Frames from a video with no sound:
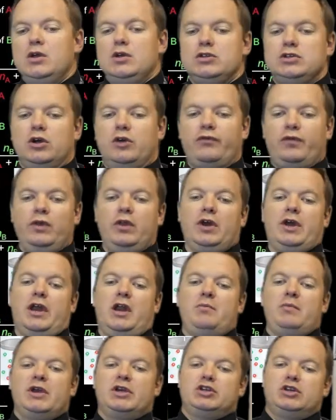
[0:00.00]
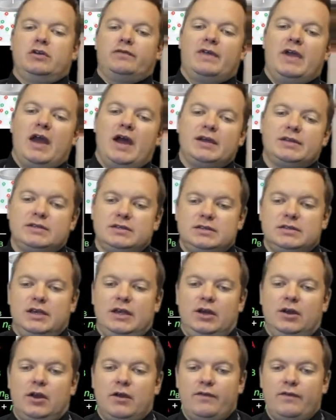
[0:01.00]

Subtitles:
So if we look at a mixture of gases here